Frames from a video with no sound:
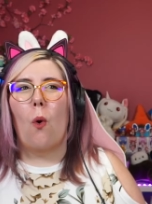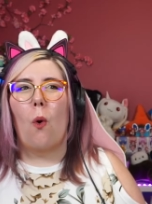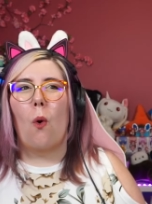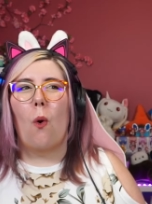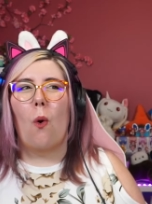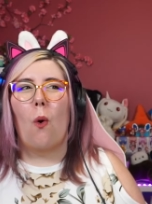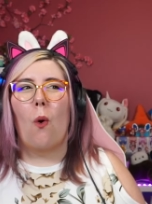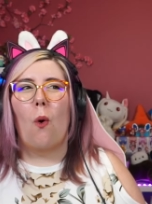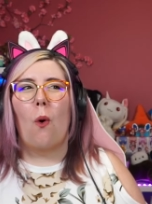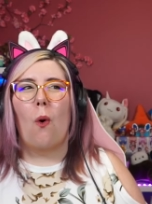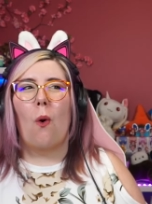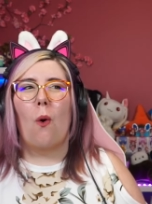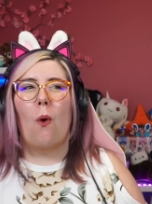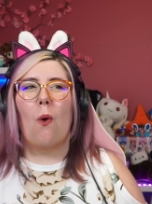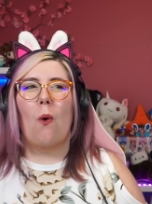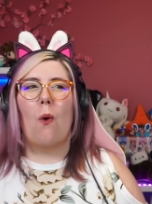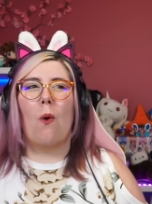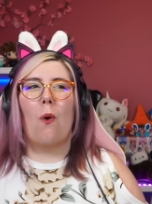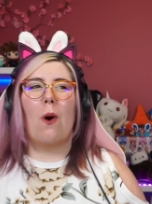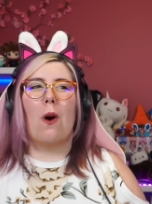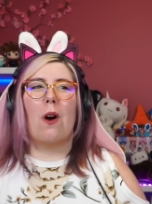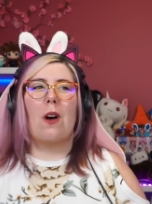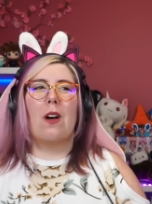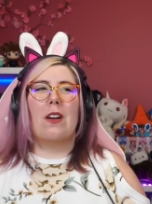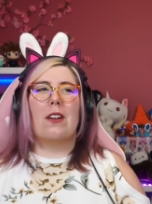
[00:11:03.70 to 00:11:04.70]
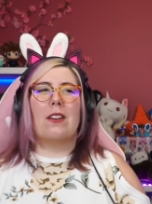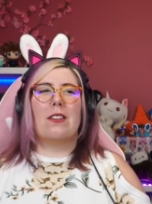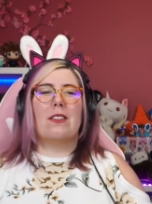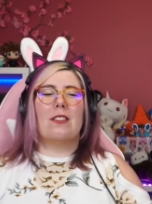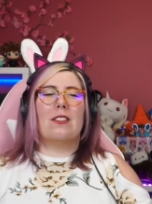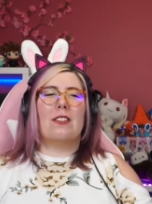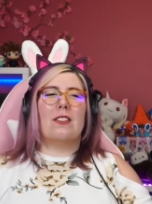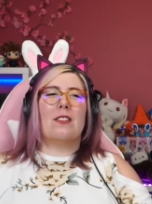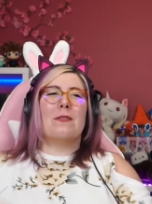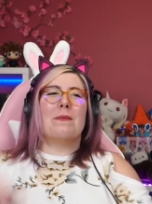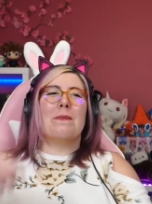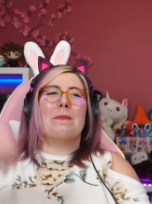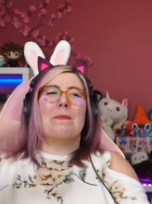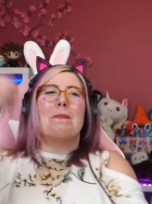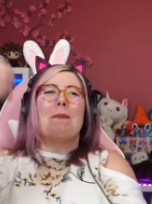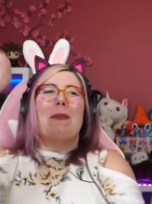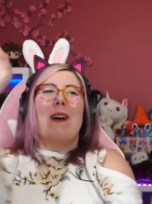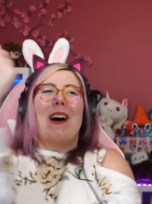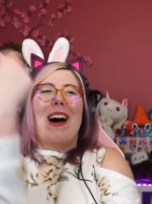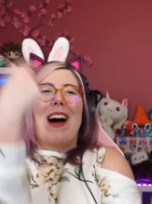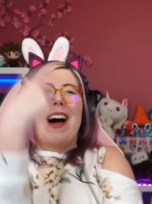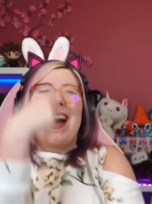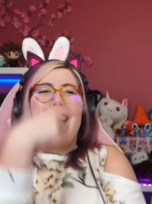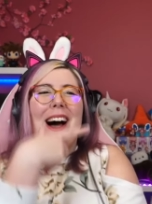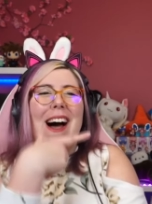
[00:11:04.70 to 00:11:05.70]
it. Give it to me.
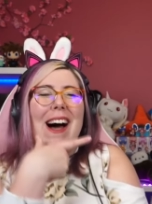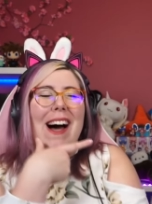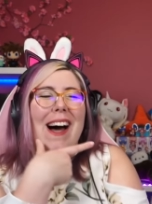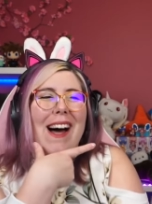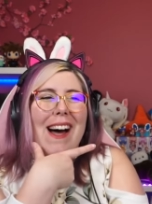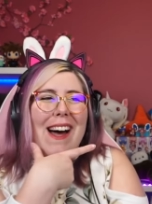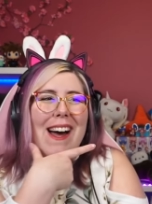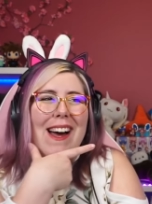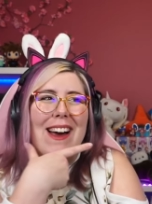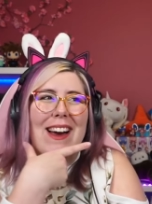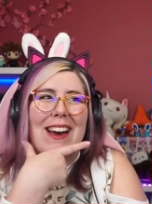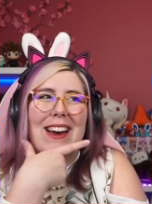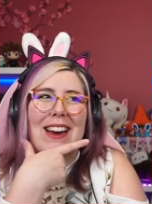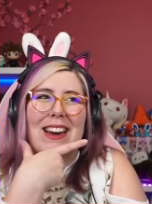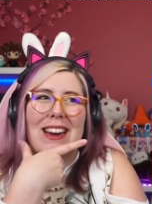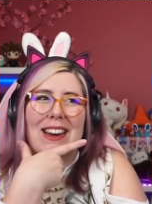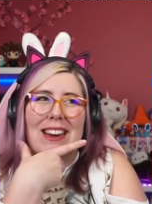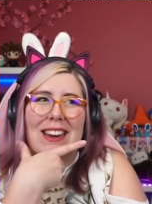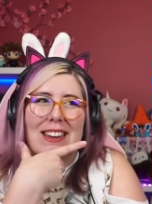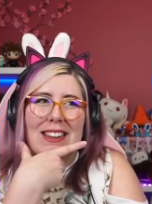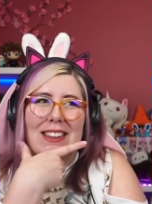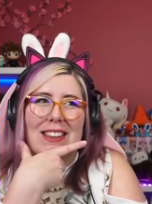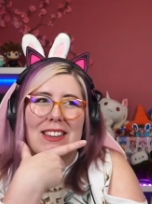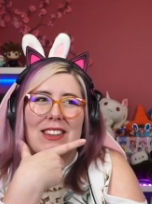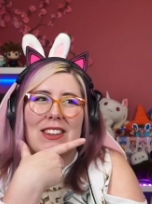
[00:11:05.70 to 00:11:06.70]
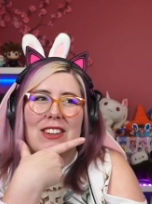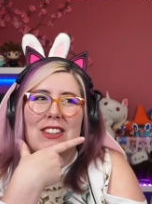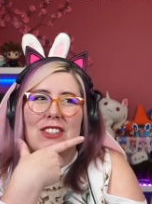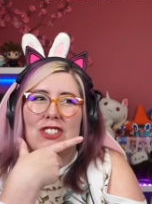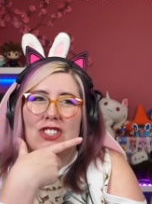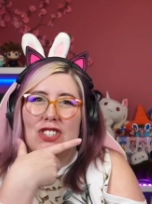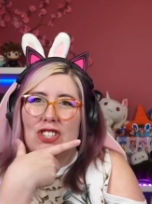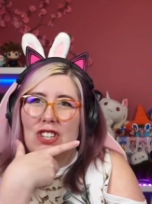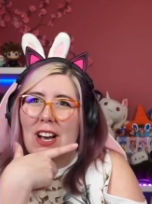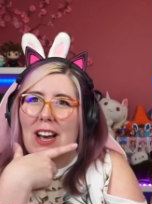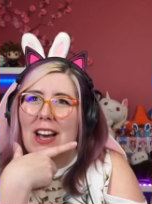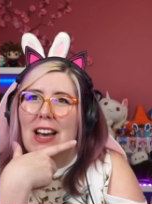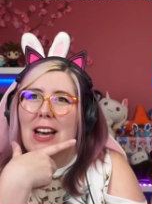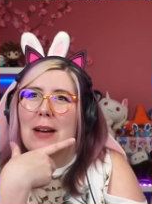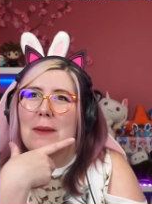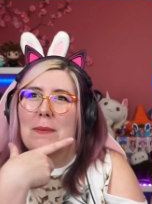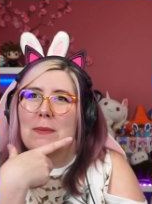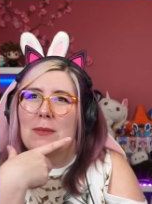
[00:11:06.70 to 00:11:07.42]
Smart. Good job,